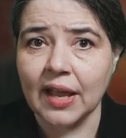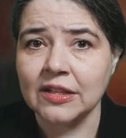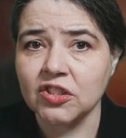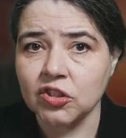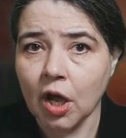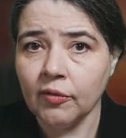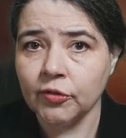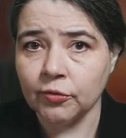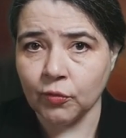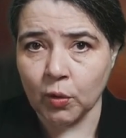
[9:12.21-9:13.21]
and
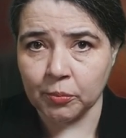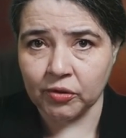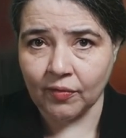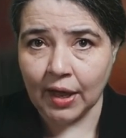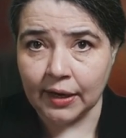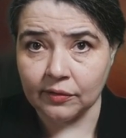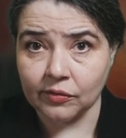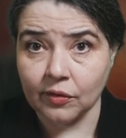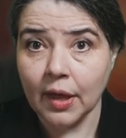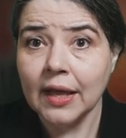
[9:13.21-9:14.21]
softer forms of
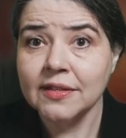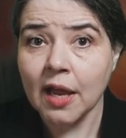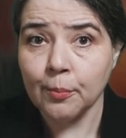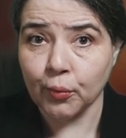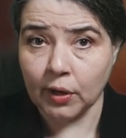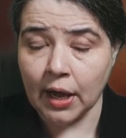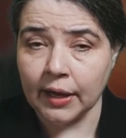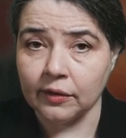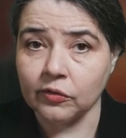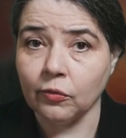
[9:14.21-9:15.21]
ice, temperate
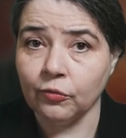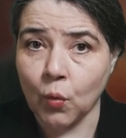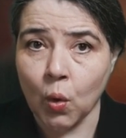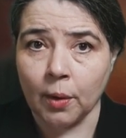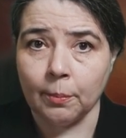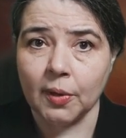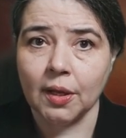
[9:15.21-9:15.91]
ice, form.